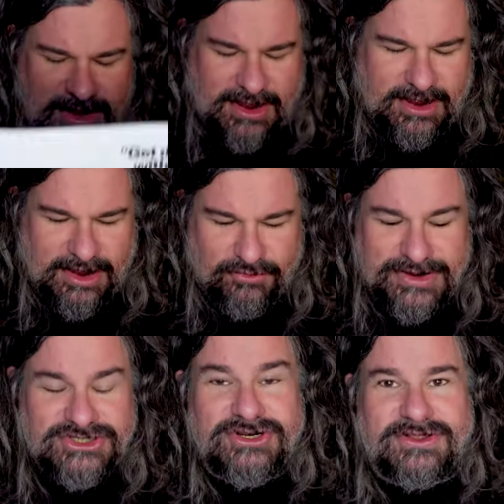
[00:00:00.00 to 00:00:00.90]

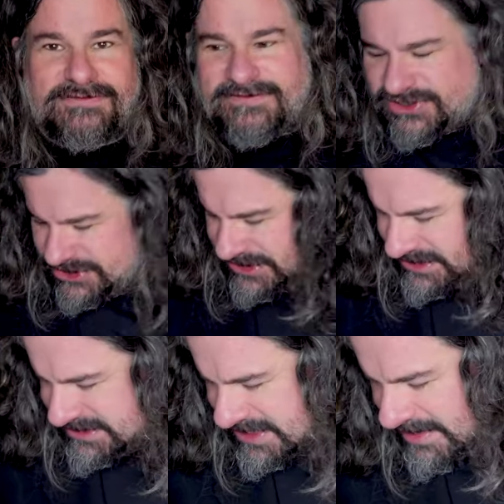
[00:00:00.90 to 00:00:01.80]
original
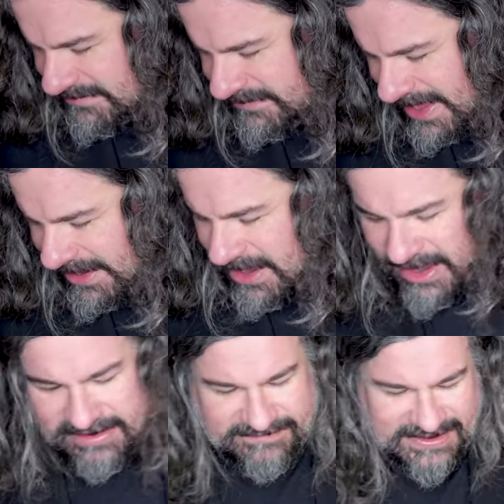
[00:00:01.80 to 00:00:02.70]
versions of that
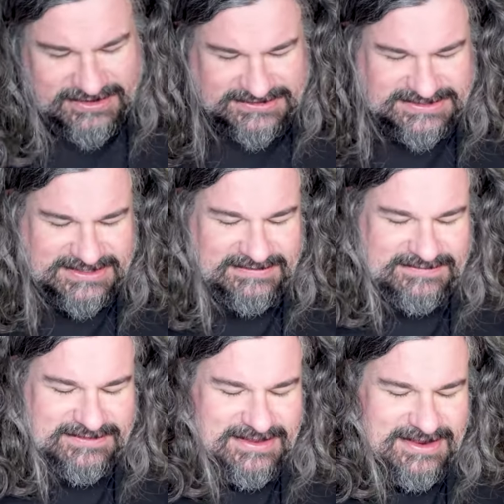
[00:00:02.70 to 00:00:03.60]
kind of inner
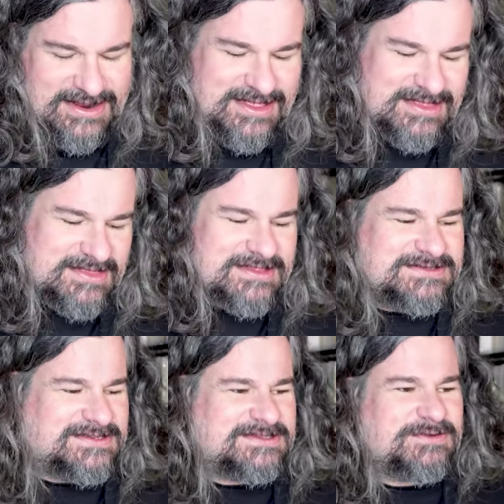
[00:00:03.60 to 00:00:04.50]
sleeves.
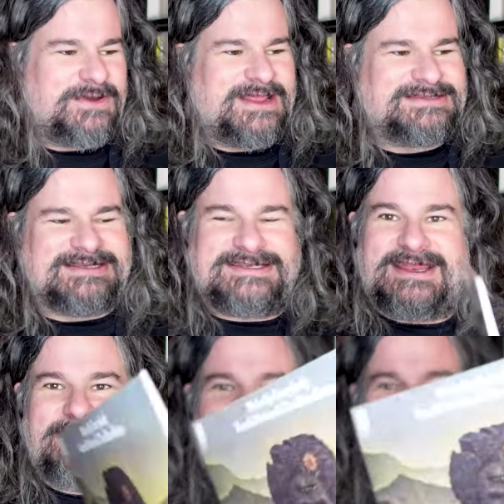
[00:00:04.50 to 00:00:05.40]
This is the one, as I said, I'm